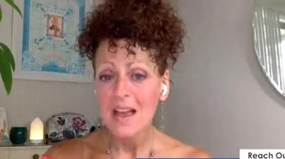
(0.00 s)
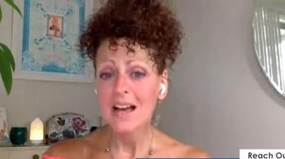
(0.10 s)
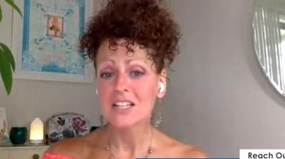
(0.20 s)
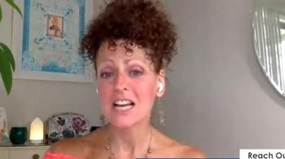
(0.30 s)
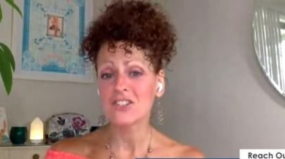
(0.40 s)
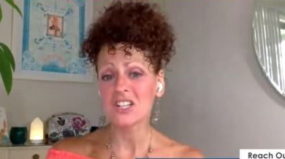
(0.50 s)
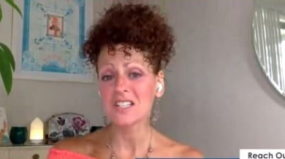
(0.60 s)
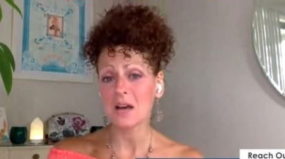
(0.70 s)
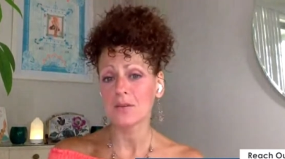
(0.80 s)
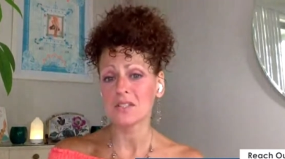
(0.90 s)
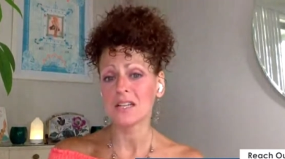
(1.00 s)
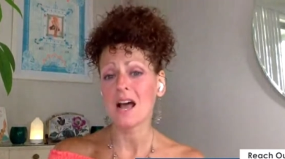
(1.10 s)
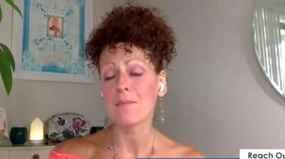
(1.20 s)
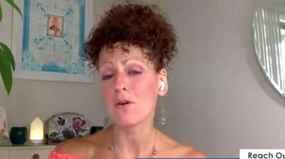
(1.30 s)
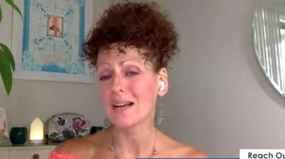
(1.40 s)
attention deficit
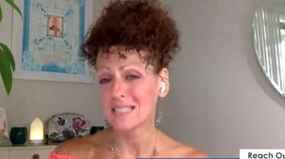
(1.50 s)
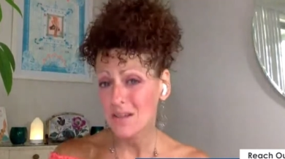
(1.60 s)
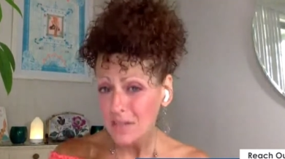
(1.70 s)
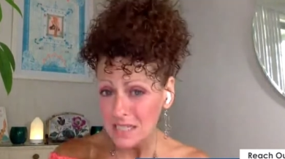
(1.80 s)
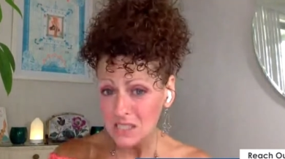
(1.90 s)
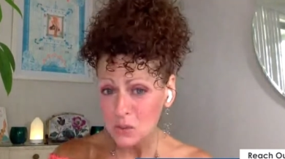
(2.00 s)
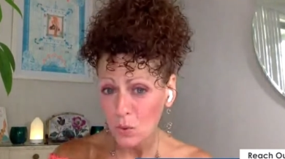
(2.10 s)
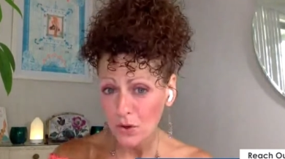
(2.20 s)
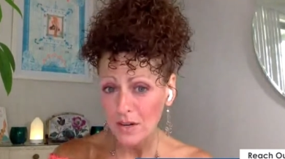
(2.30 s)
hyperactivity disorder,